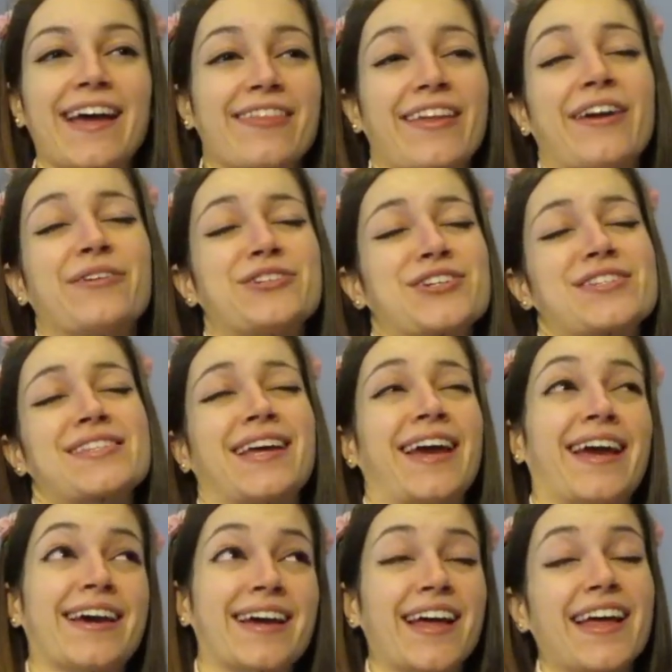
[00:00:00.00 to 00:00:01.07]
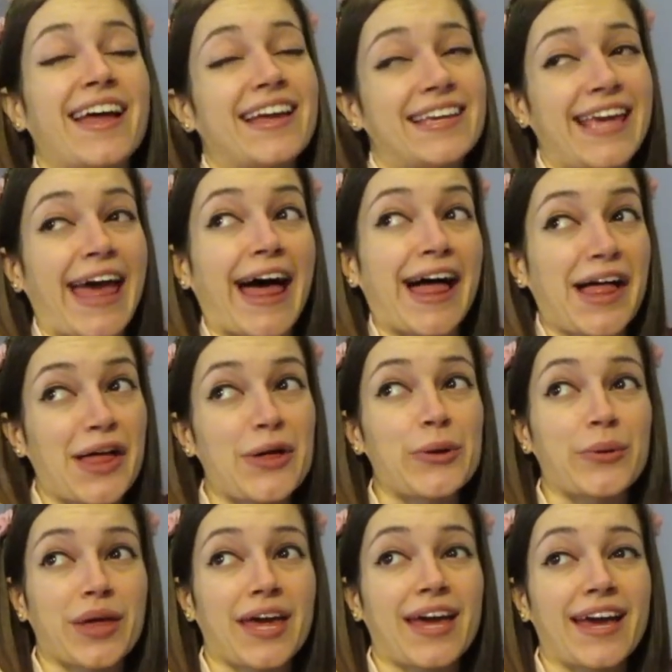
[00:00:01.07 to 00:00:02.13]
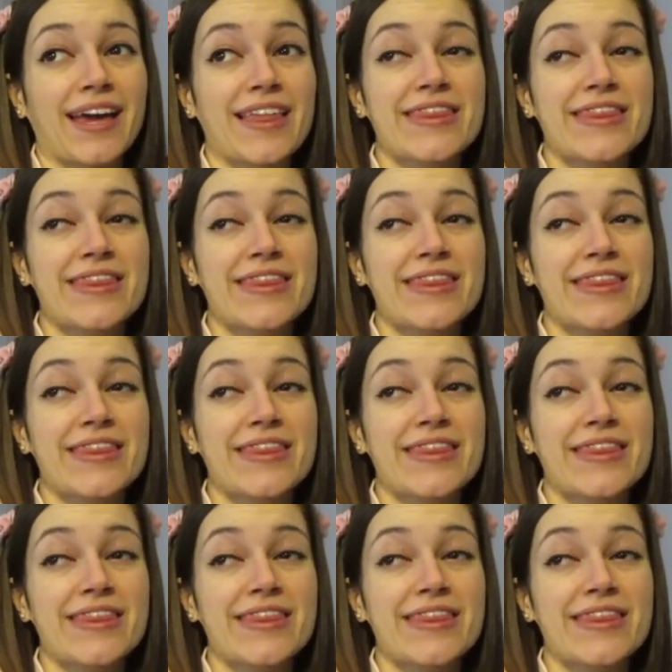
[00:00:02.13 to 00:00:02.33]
And they were just like, yeah, okay.